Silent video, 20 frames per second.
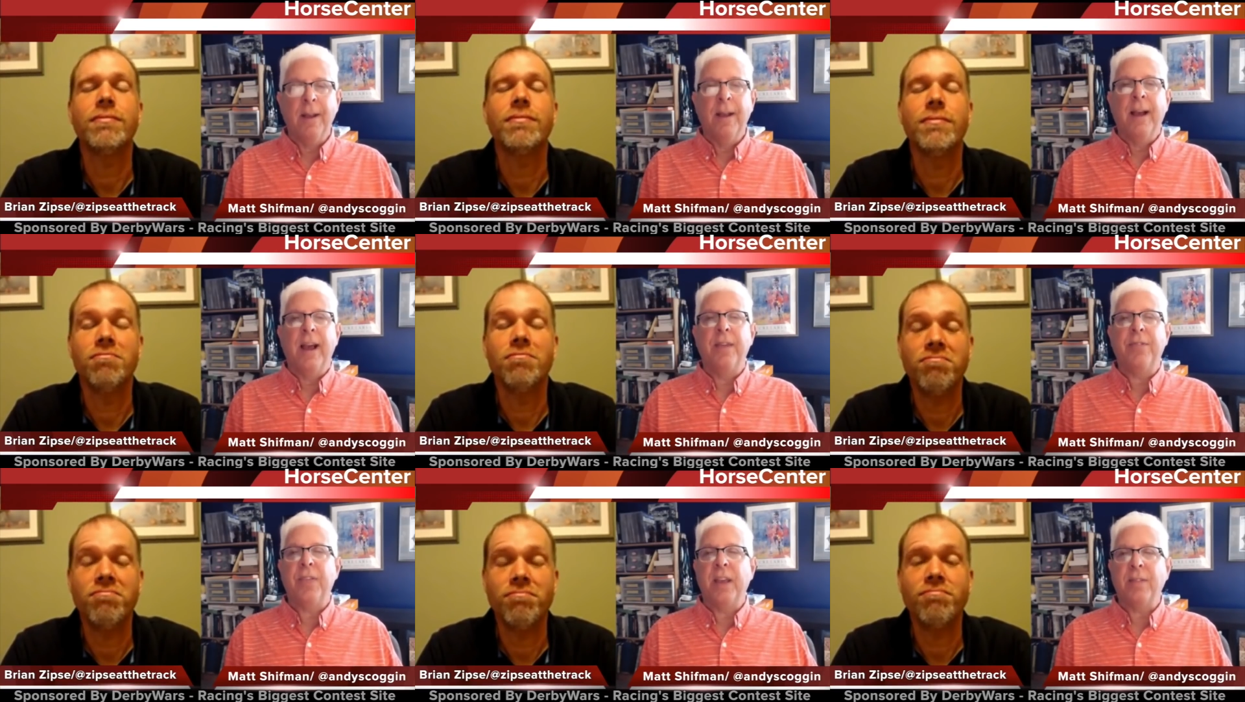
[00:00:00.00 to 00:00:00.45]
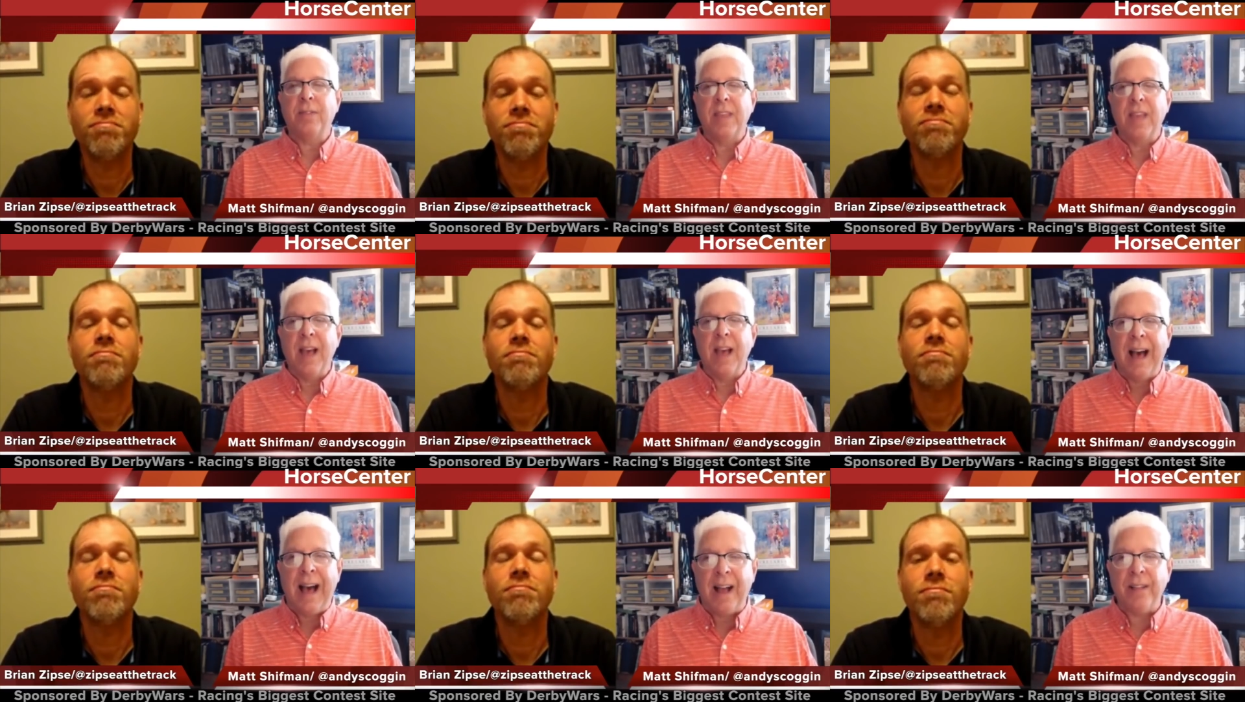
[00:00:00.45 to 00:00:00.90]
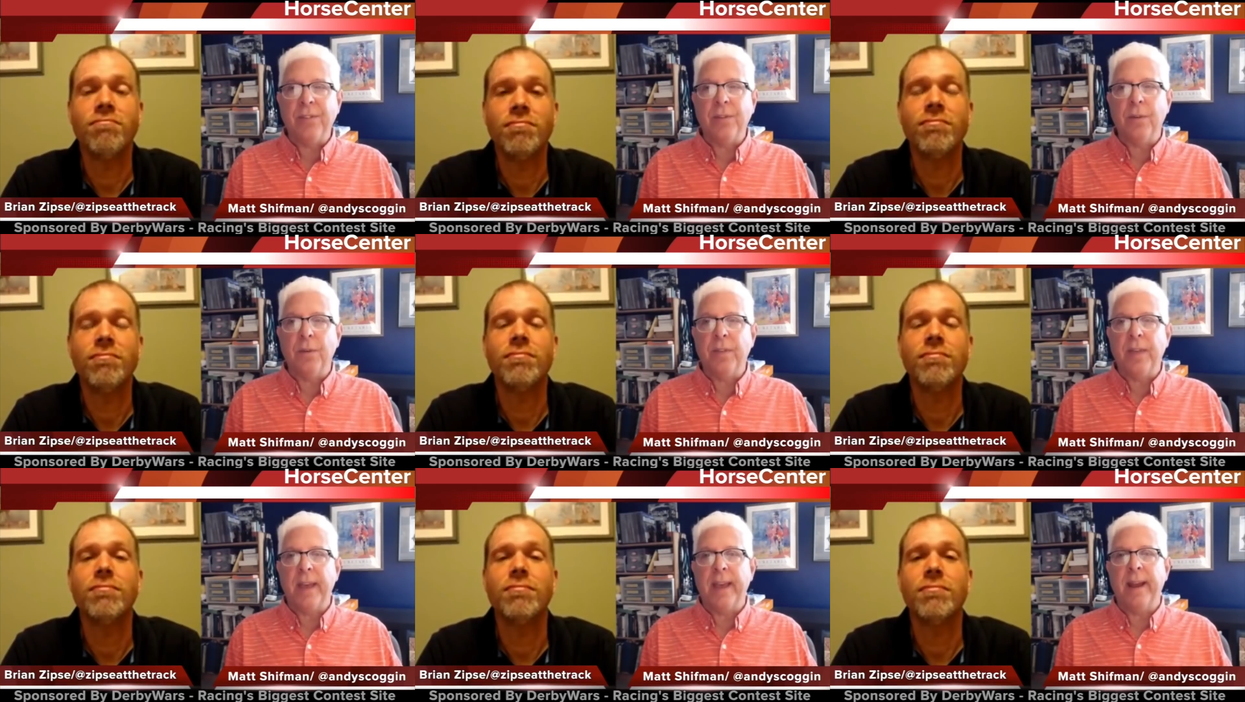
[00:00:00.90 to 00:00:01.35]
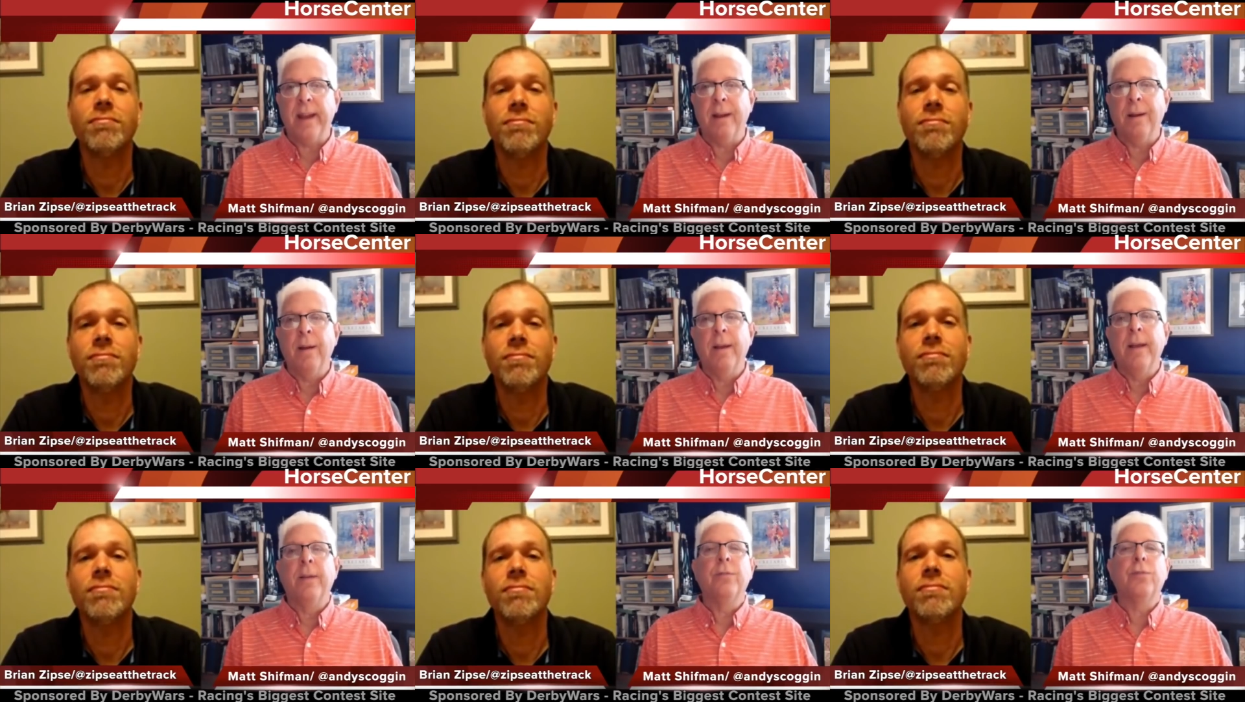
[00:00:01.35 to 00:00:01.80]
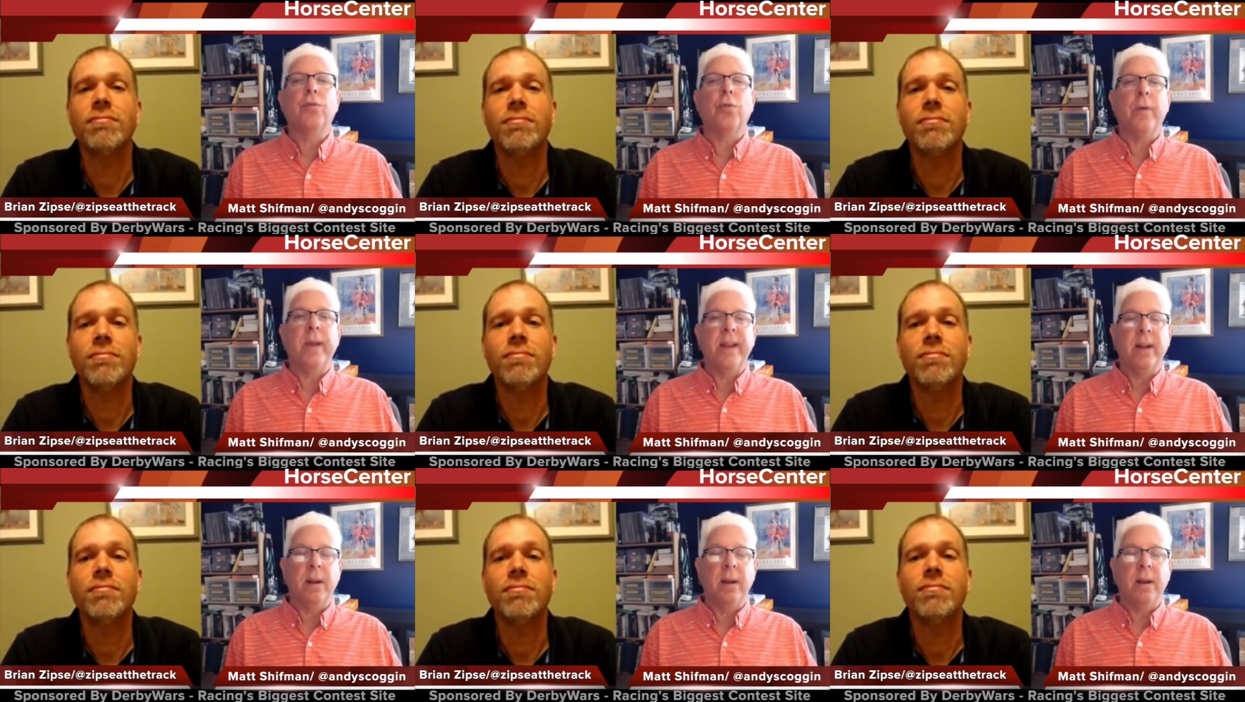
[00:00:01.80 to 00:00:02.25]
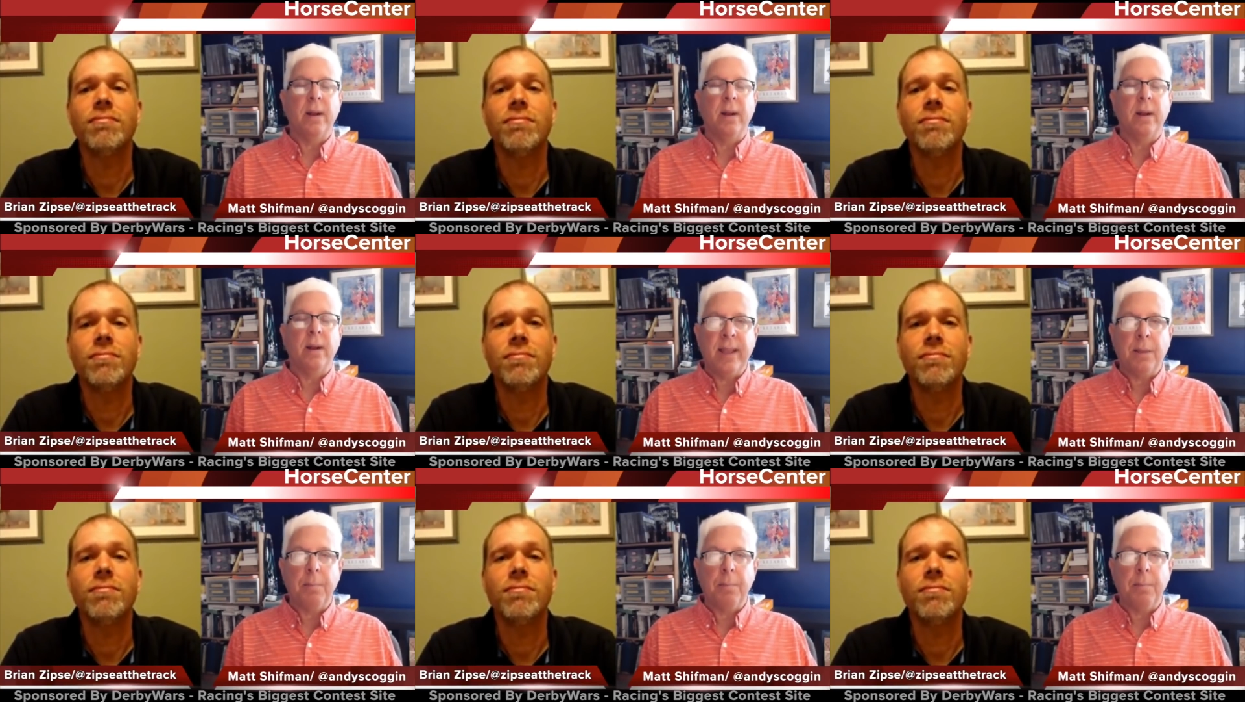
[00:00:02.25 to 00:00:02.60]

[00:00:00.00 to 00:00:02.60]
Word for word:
Speaker 1: I think the odds are there. Trainer Mike